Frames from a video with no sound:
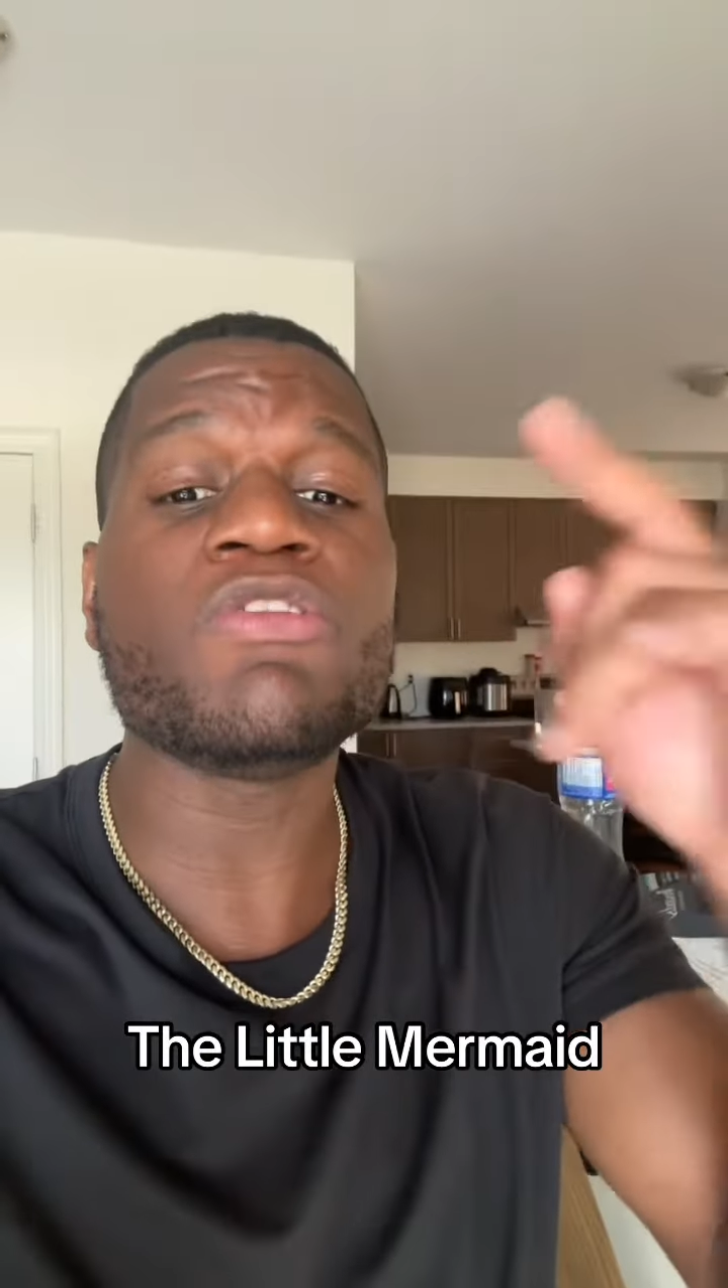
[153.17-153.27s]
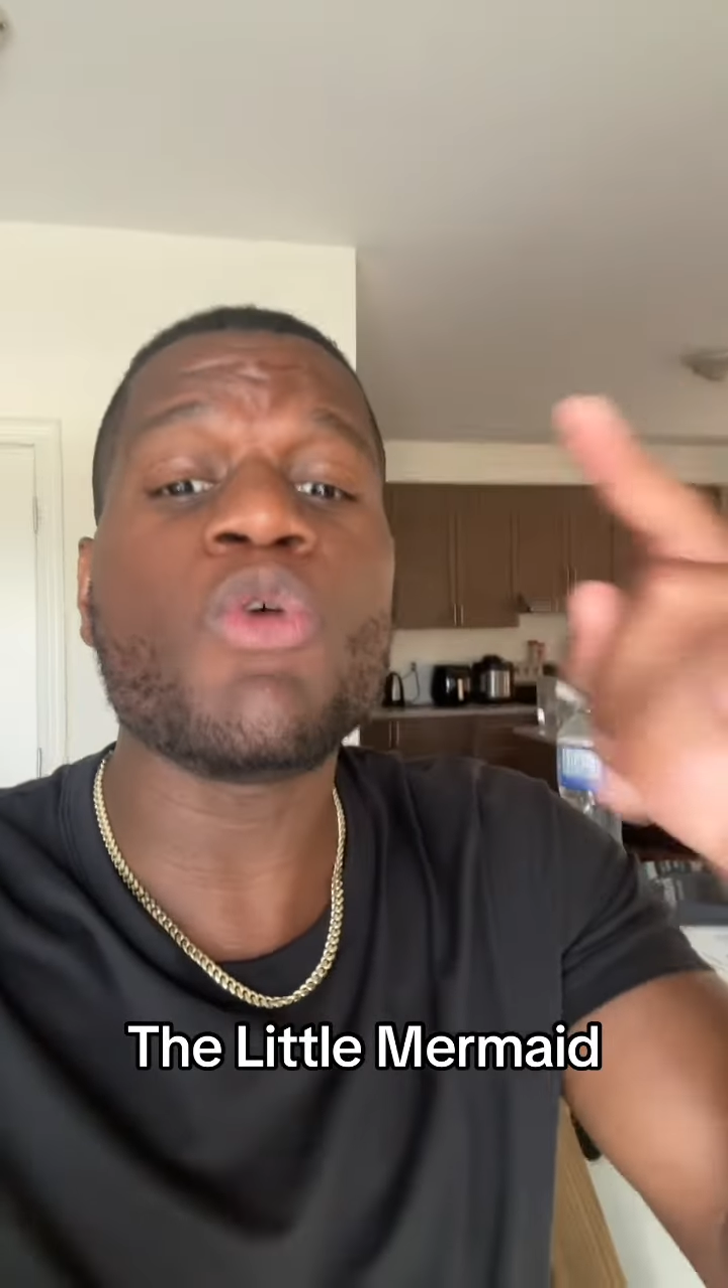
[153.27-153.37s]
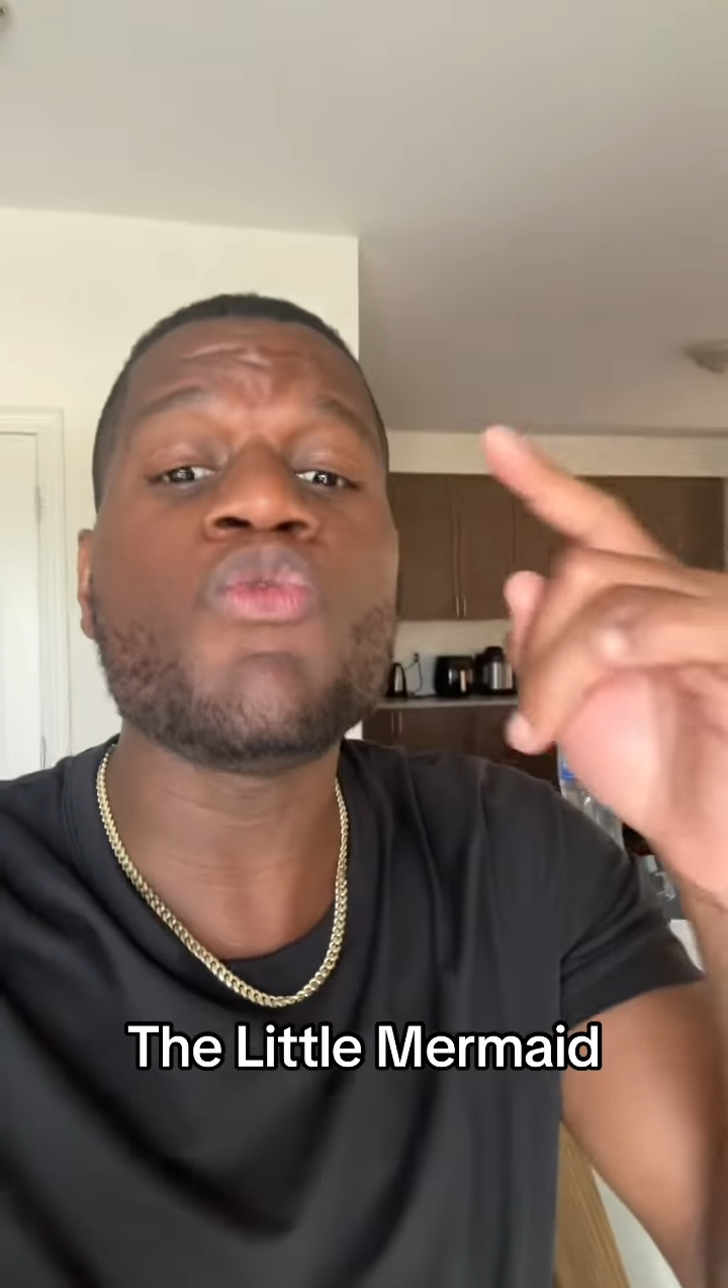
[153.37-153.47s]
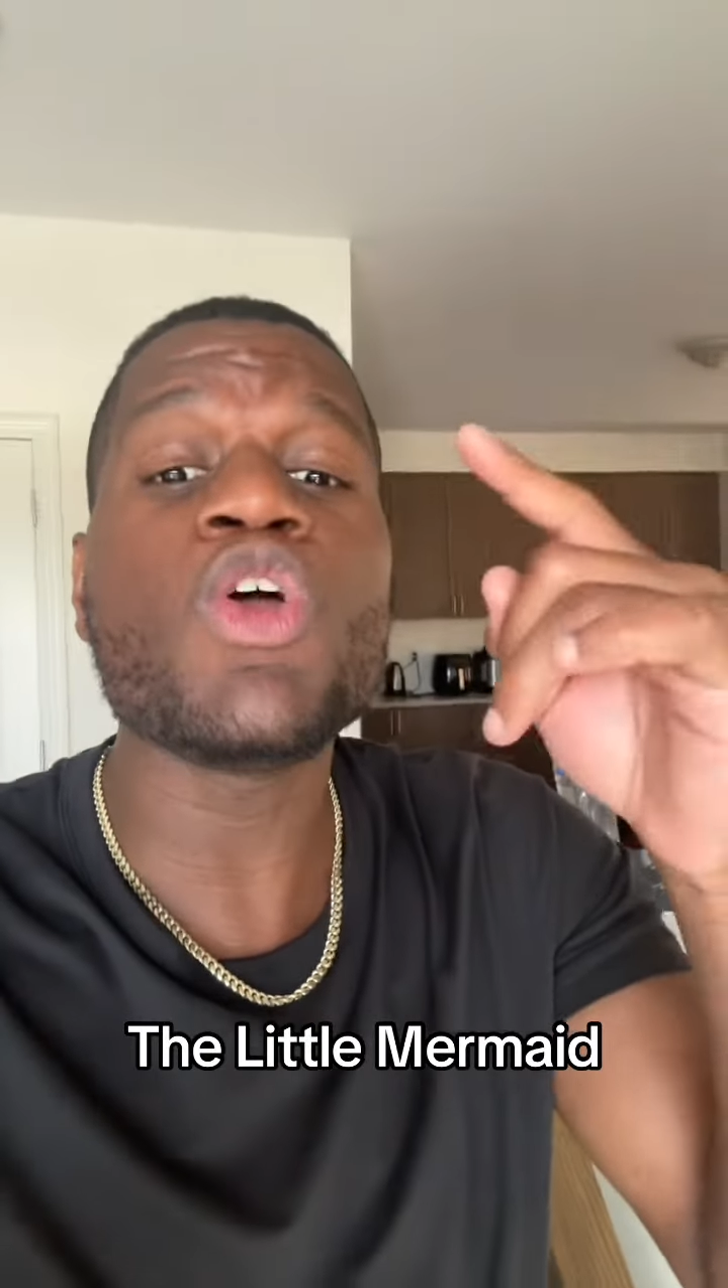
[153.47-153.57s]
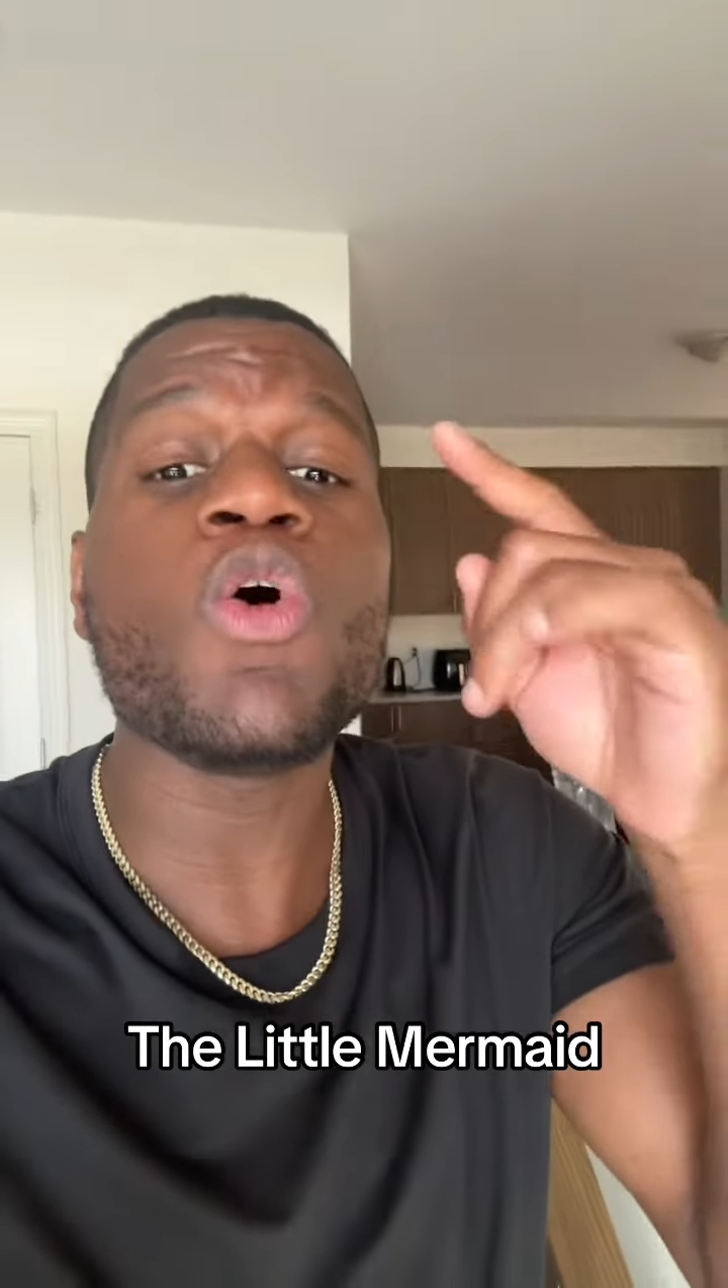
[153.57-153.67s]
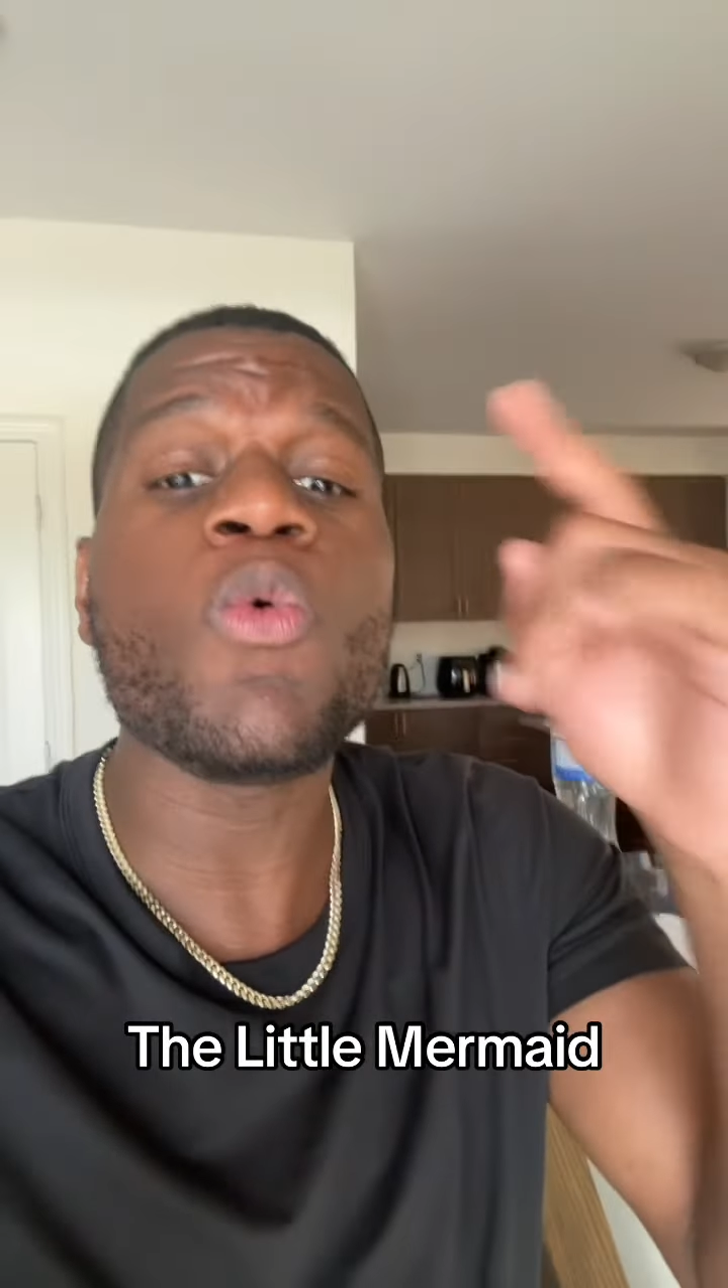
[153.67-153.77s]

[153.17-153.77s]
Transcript: is a real